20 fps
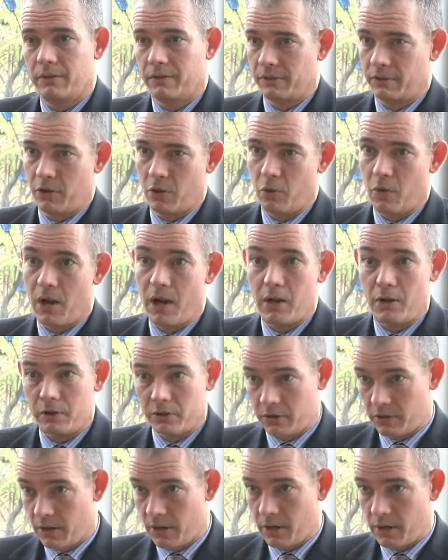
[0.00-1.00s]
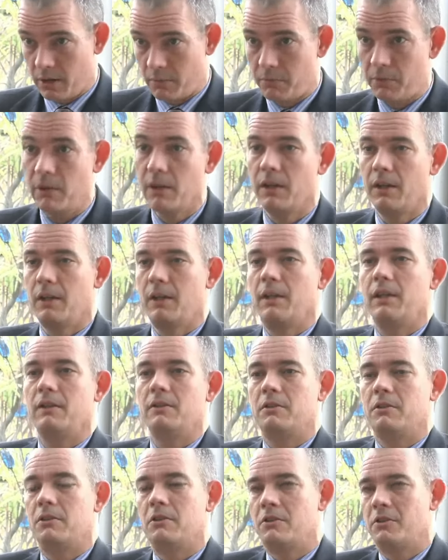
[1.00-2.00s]
So our job
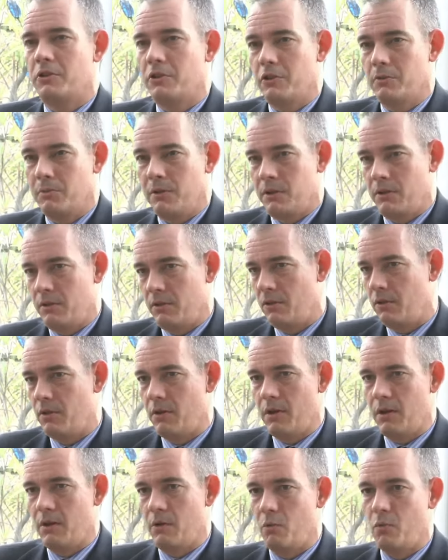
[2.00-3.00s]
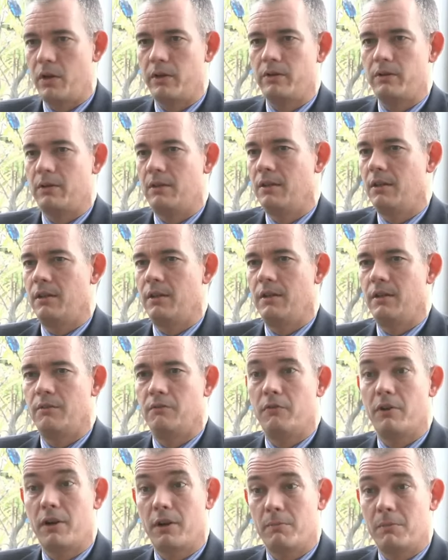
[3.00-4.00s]
is to determine uh, what the
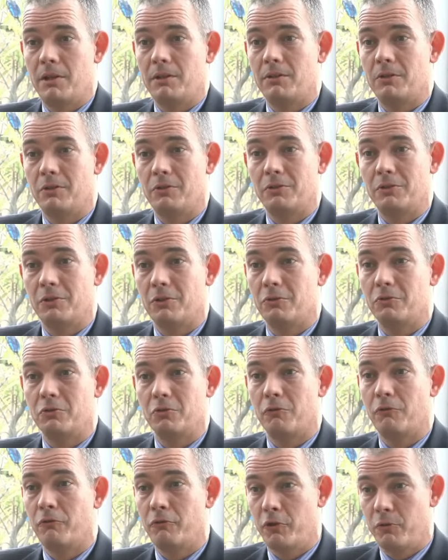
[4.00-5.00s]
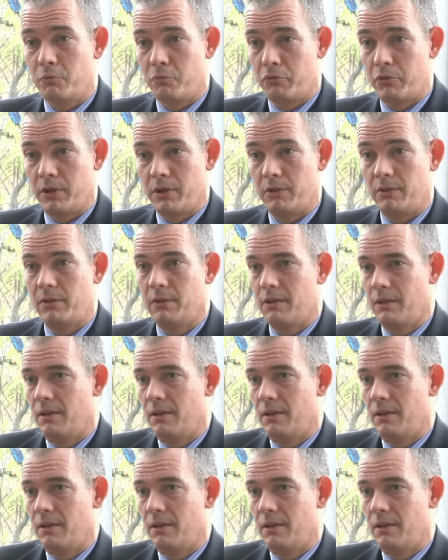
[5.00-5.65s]
environmental and social footprint